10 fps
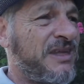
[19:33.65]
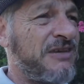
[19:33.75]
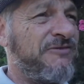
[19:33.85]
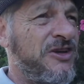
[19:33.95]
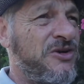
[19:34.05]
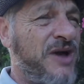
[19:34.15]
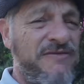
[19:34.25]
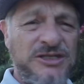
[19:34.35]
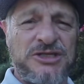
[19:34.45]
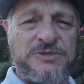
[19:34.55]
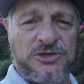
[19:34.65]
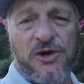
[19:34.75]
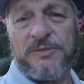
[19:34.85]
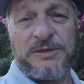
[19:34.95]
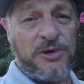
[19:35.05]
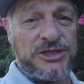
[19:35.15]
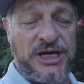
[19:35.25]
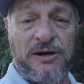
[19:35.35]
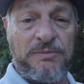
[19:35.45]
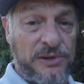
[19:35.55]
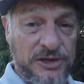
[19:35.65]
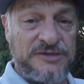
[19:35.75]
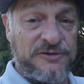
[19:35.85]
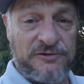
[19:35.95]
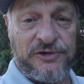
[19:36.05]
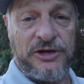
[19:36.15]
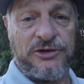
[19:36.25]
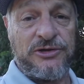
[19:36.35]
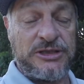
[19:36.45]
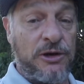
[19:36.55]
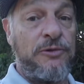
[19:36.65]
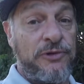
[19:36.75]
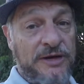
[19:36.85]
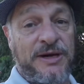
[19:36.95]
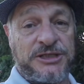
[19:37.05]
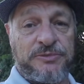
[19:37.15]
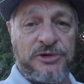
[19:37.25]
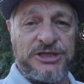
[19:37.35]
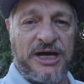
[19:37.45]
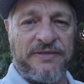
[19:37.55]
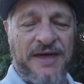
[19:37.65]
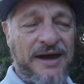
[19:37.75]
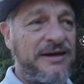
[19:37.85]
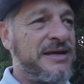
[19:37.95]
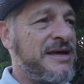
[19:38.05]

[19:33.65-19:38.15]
If you haven't subscribed to my channel, please feel free to do so. I really much appreciate that.